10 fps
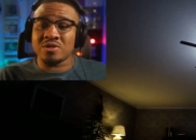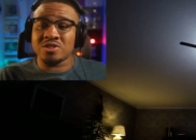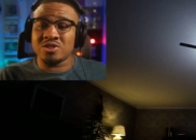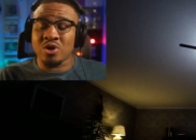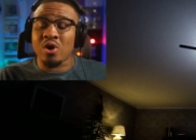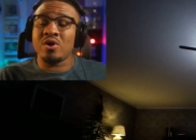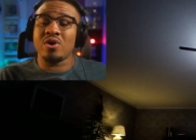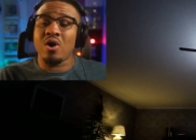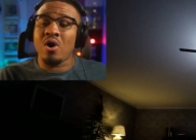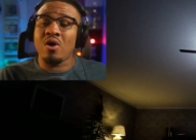start
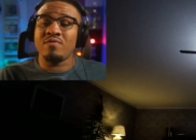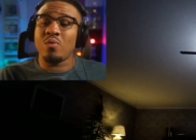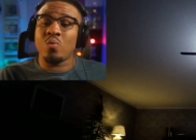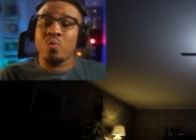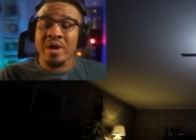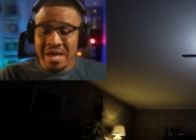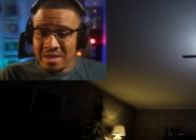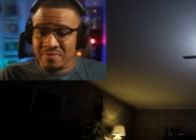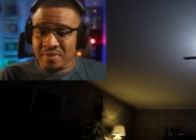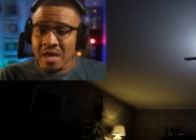off
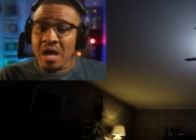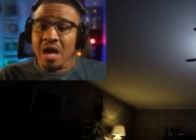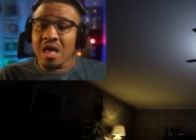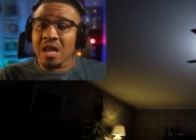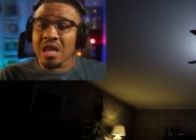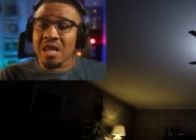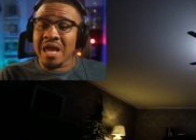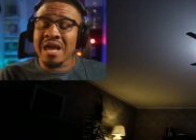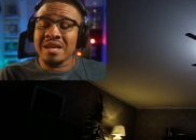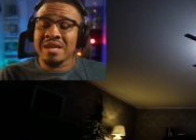with
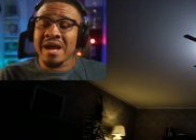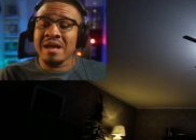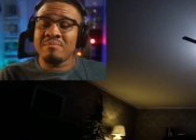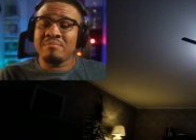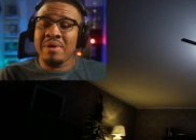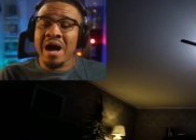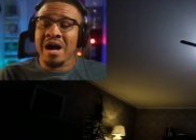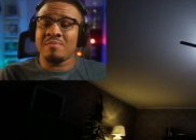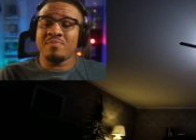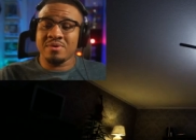Late Night
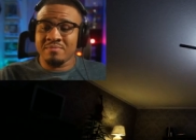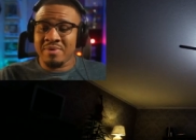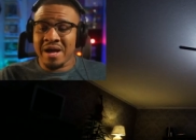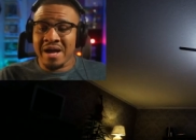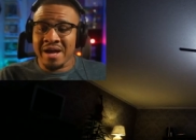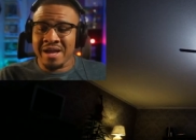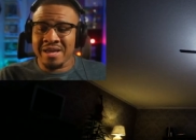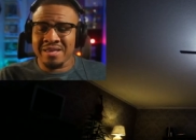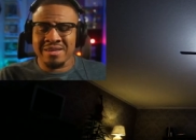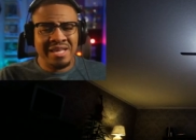Mop
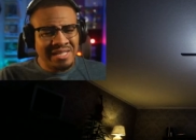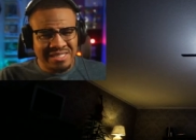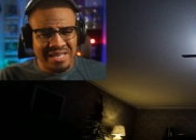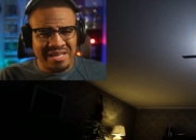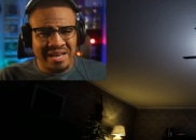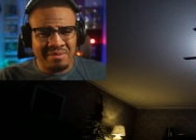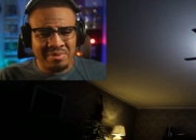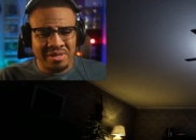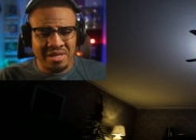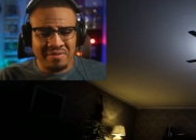by Lixiang, I
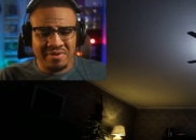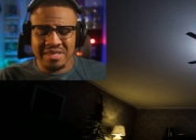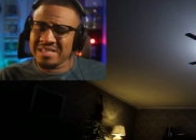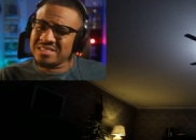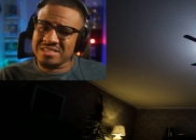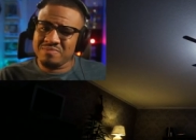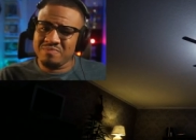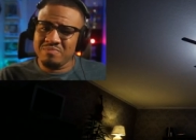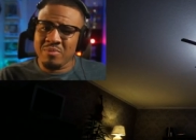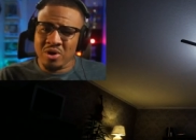believe, and that's
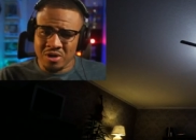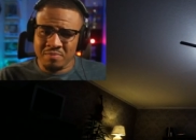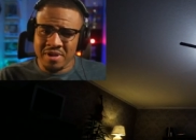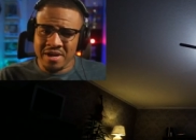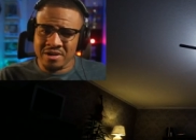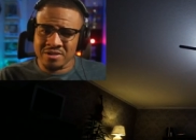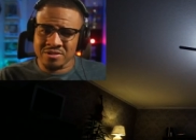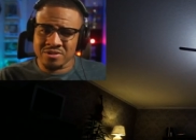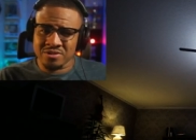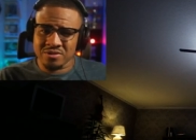
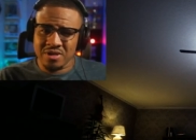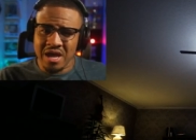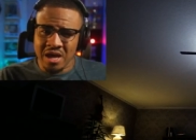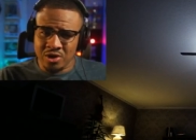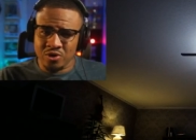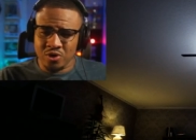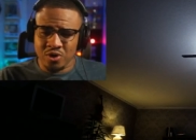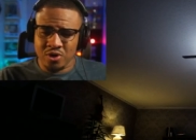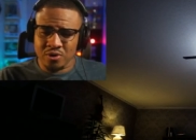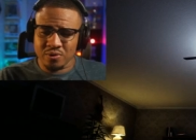Markiplier's
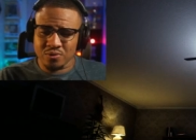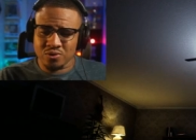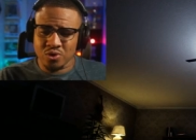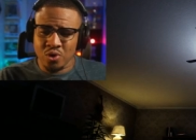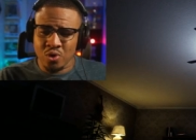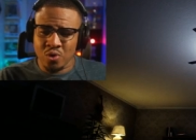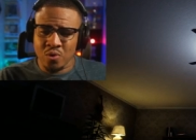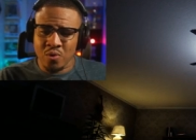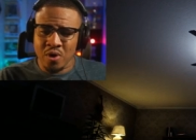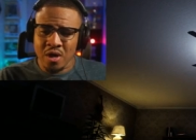editor.
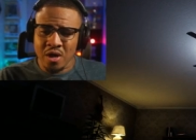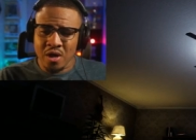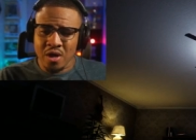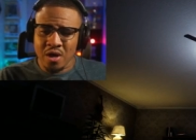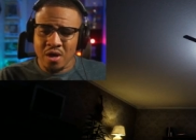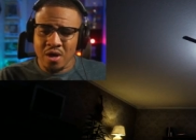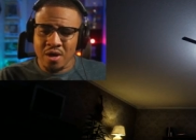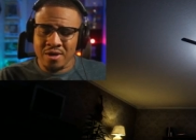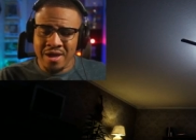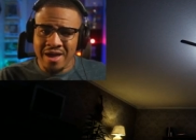So
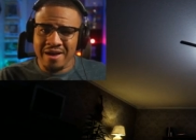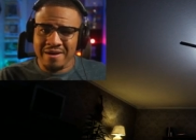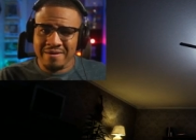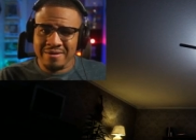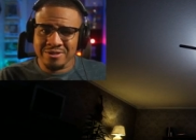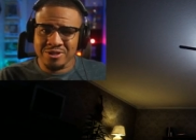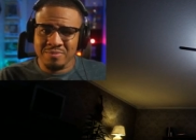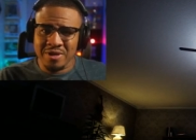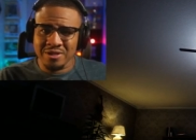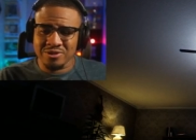yeah, it should
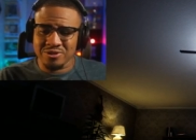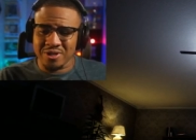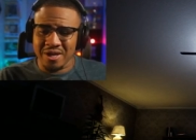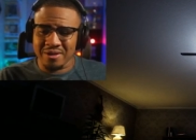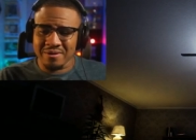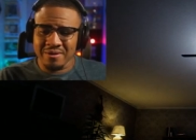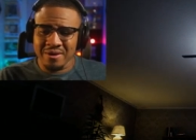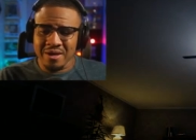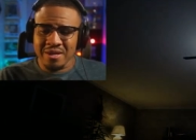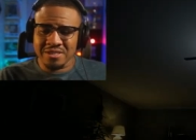be interesting.
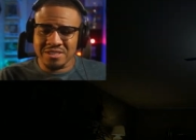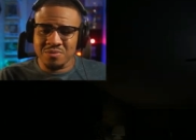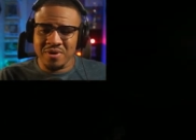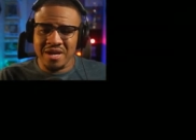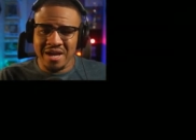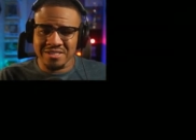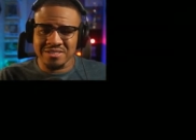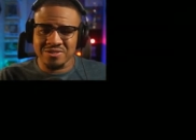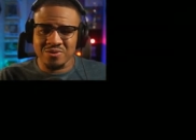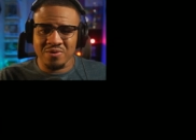Let's see what he has
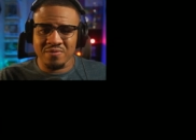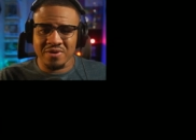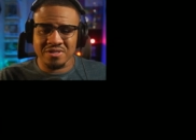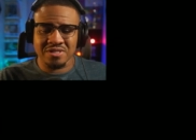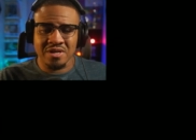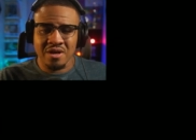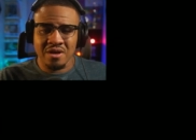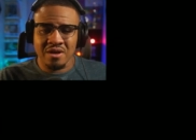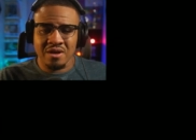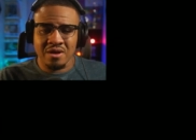in store for us.
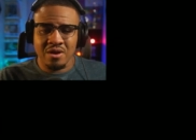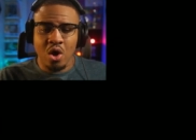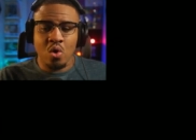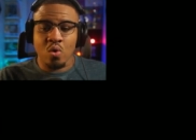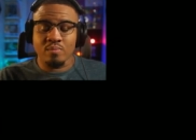Oh.